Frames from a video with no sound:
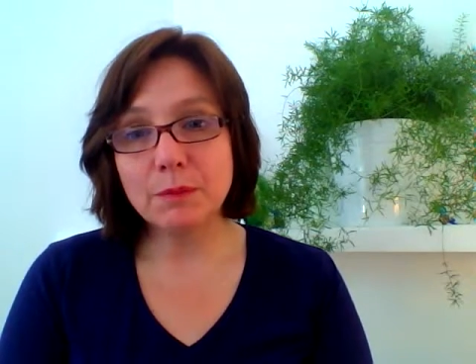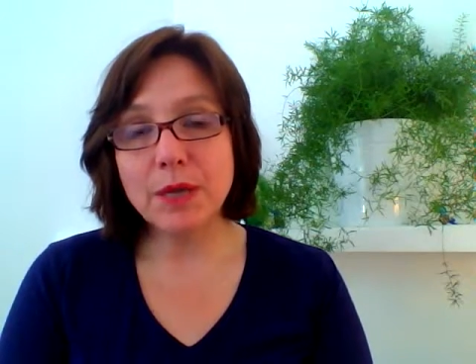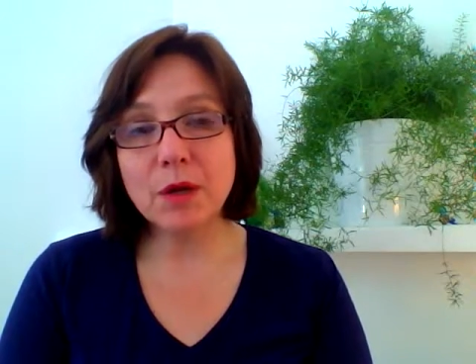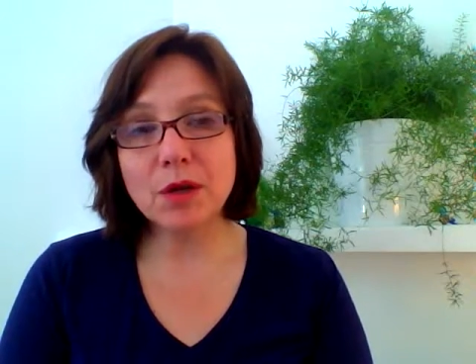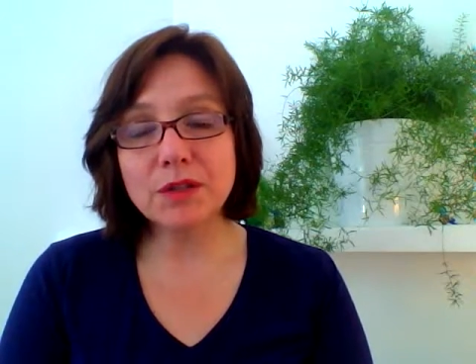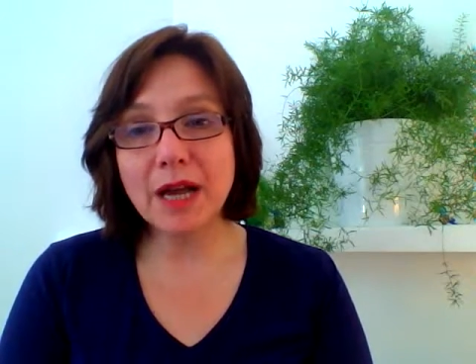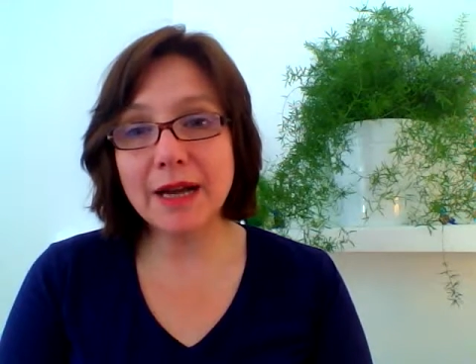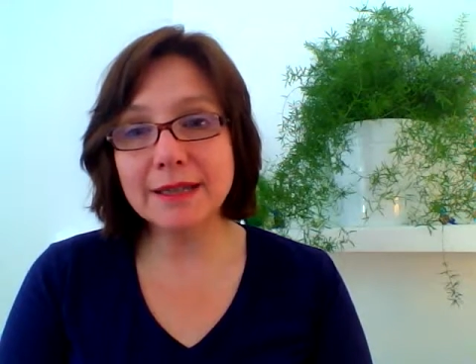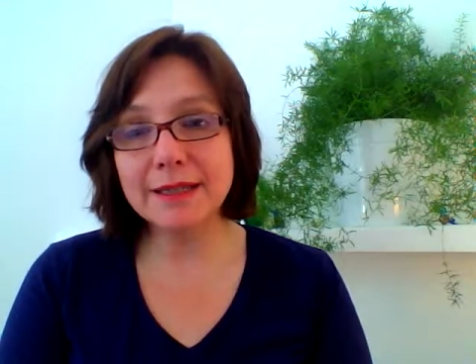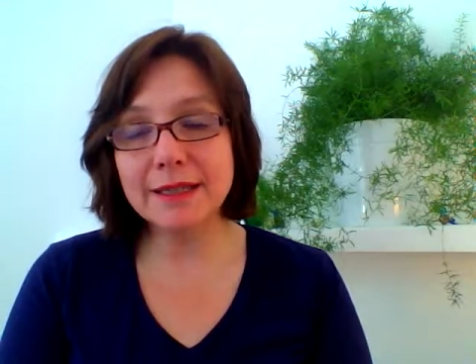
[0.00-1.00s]
Because
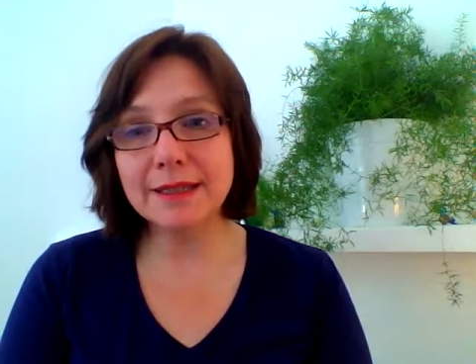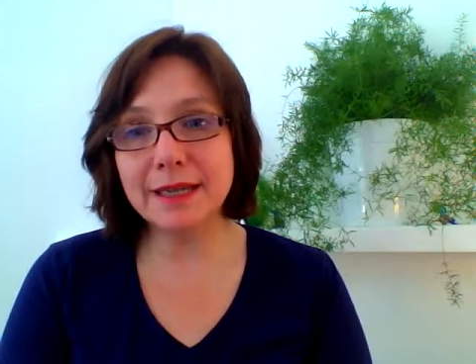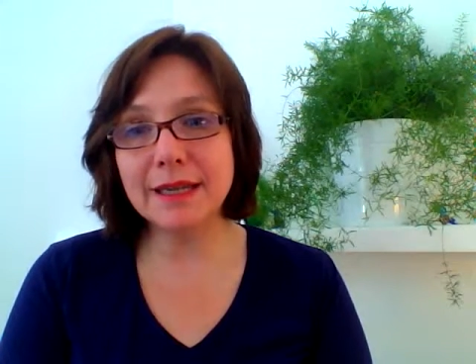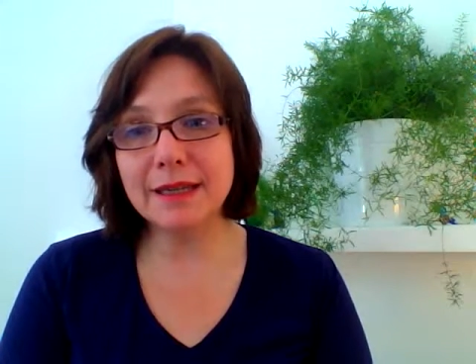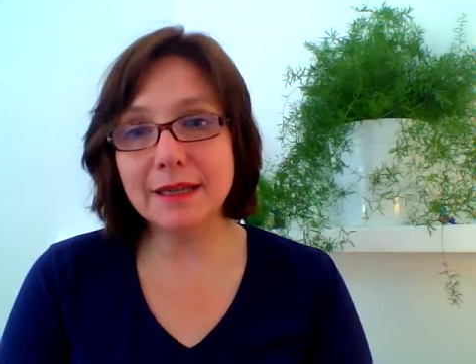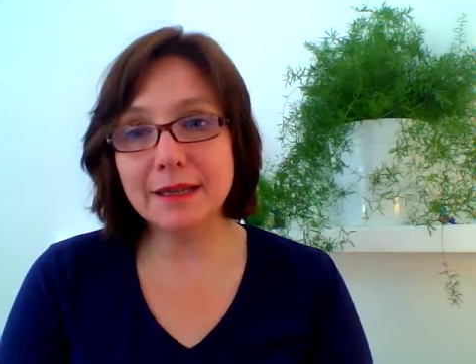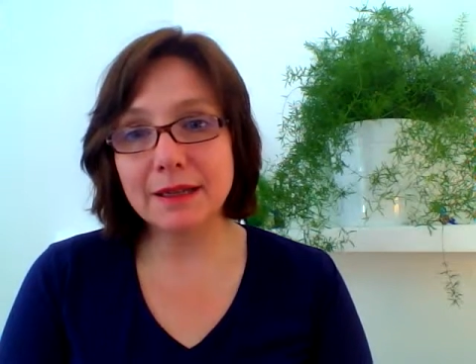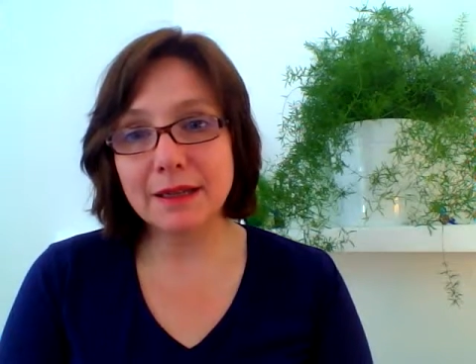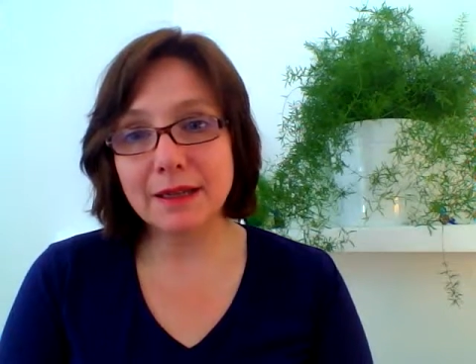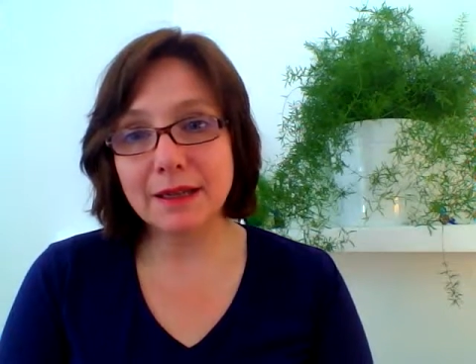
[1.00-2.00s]
I C C
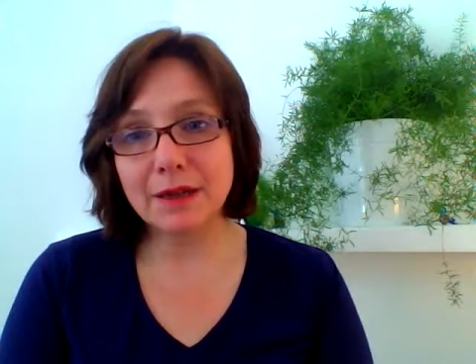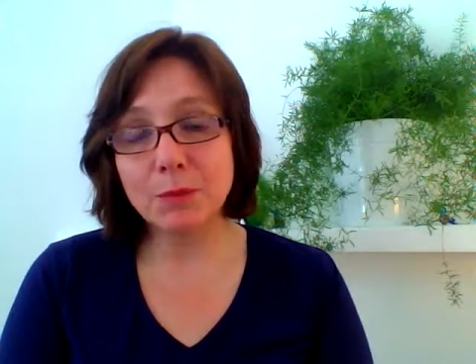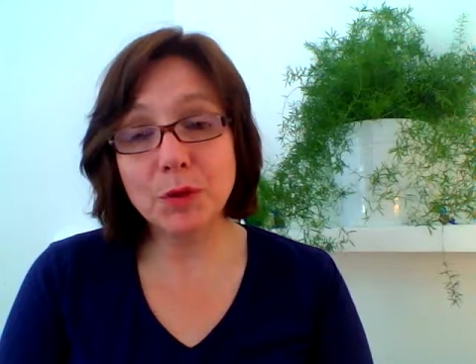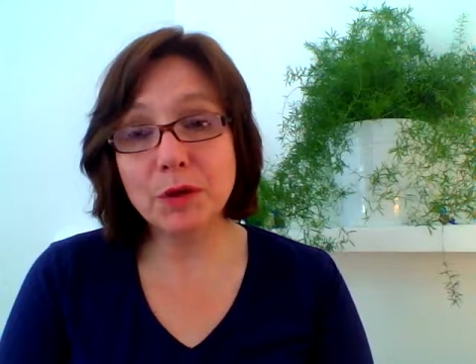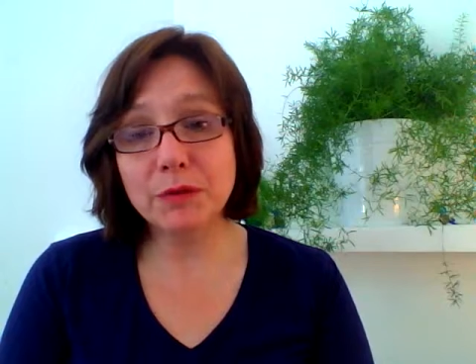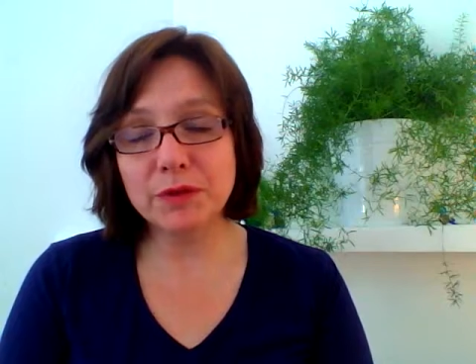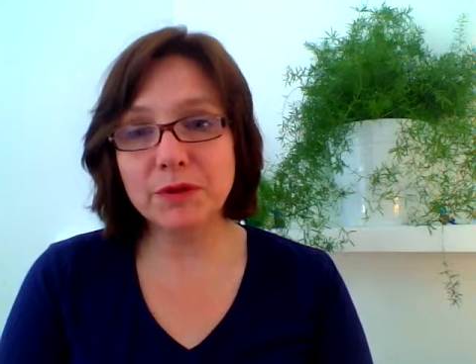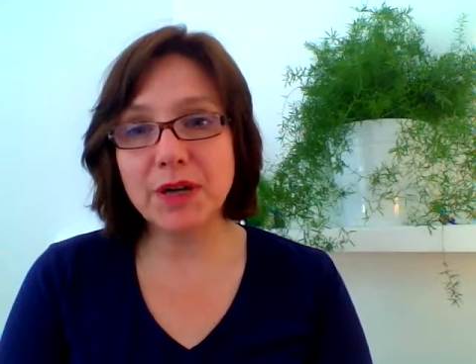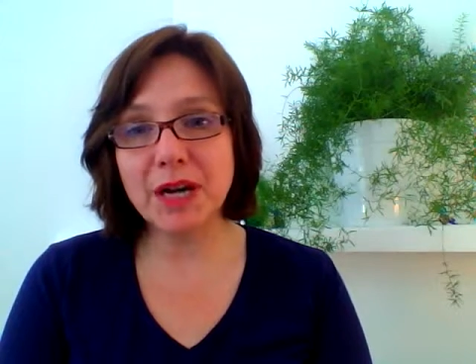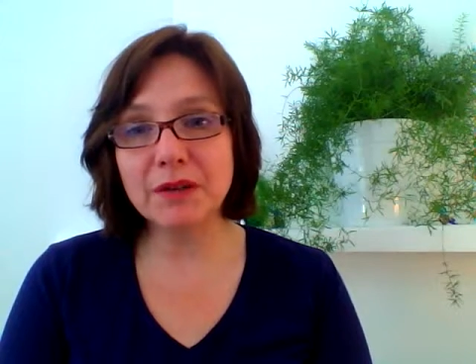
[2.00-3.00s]
proves
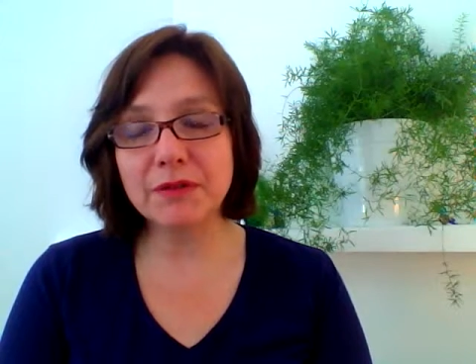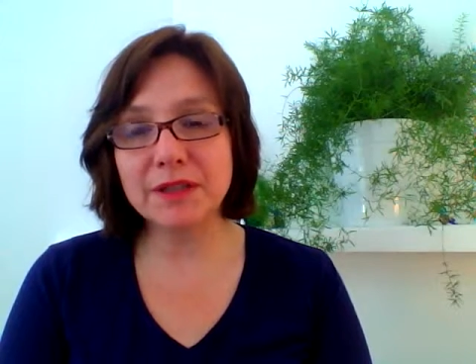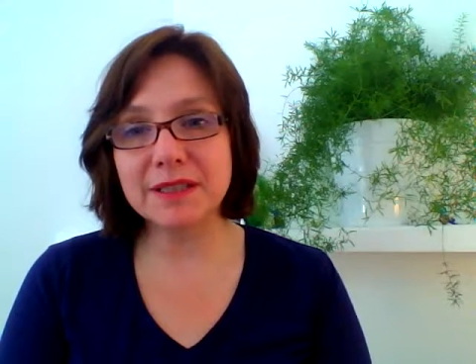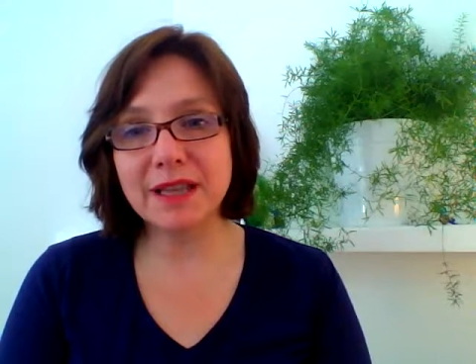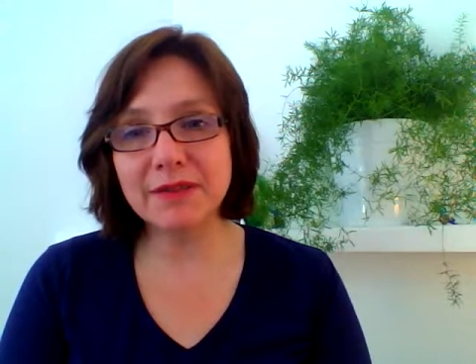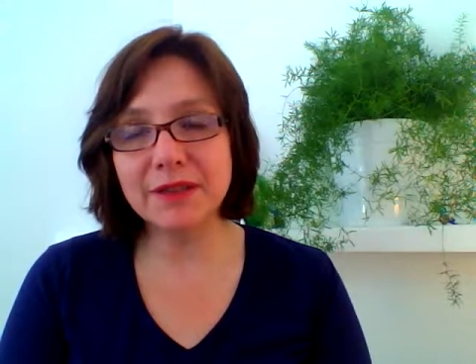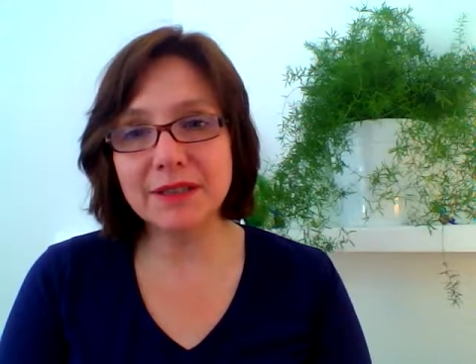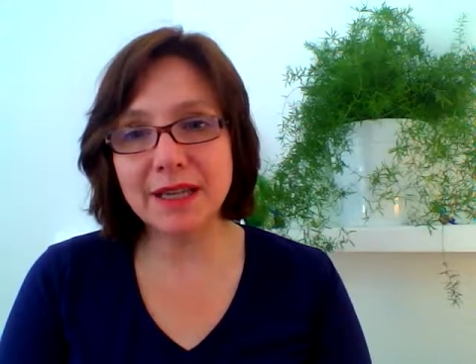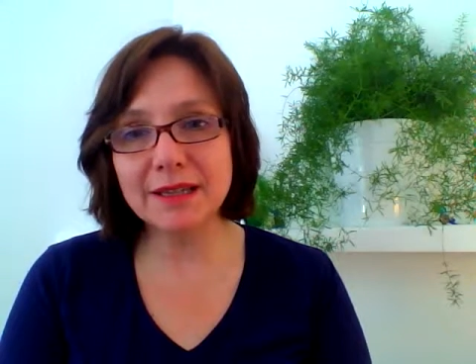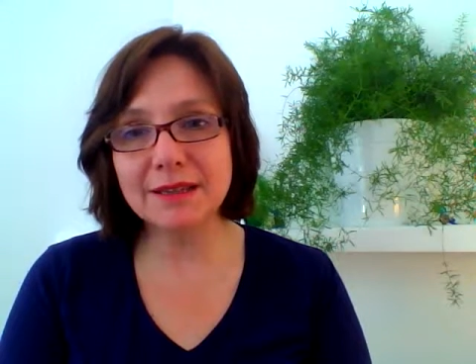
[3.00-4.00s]
for over
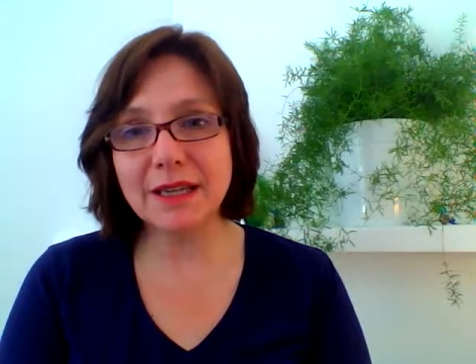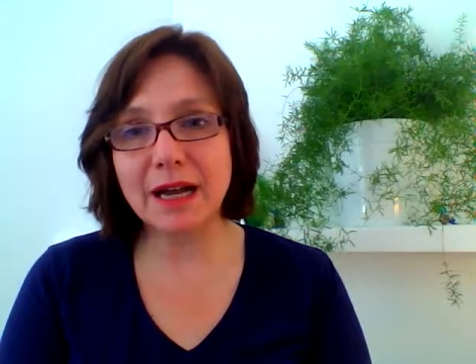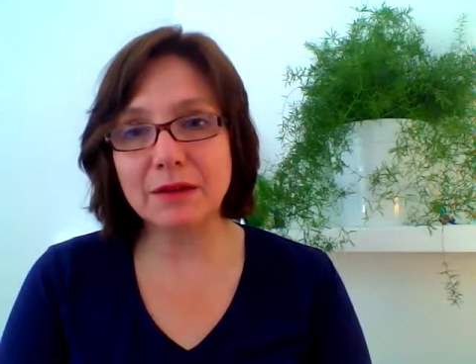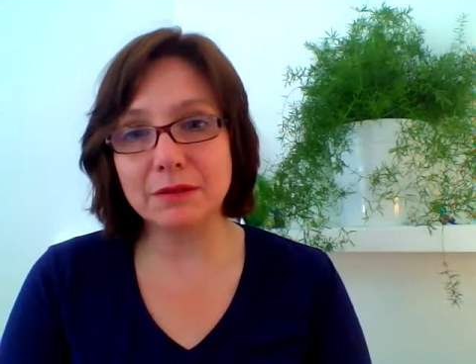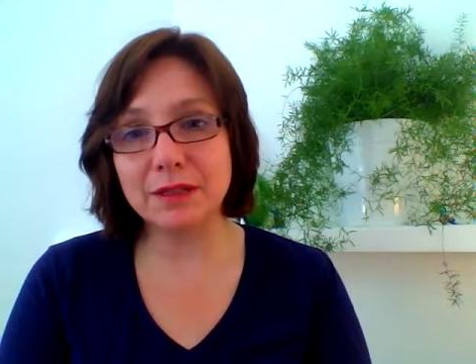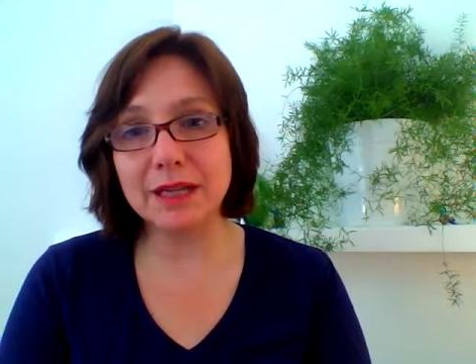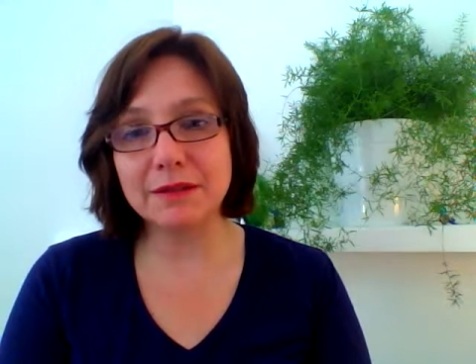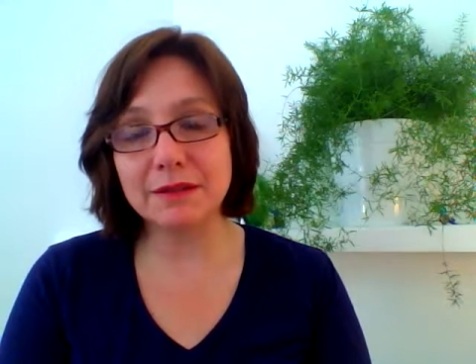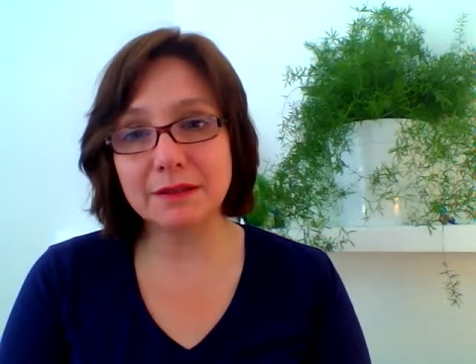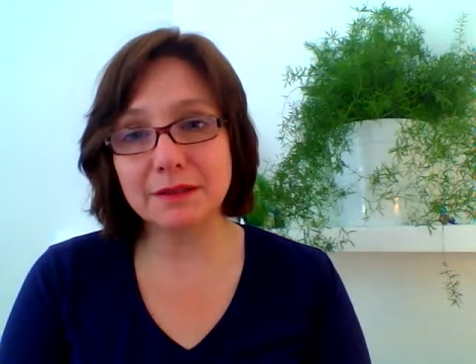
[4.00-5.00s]
seven years now that